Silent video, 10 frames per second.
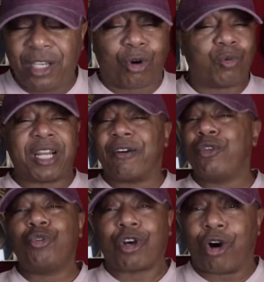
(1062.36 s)
or whatever
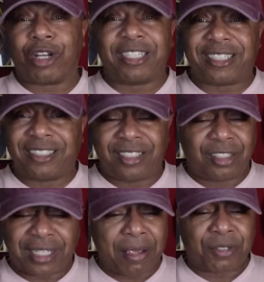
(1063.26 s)
you call it
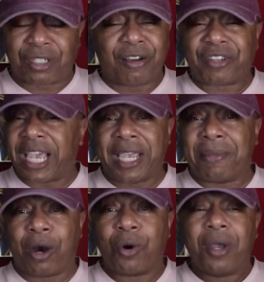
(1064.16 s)
type of stuff
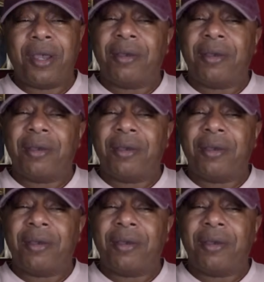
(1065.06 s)
came out,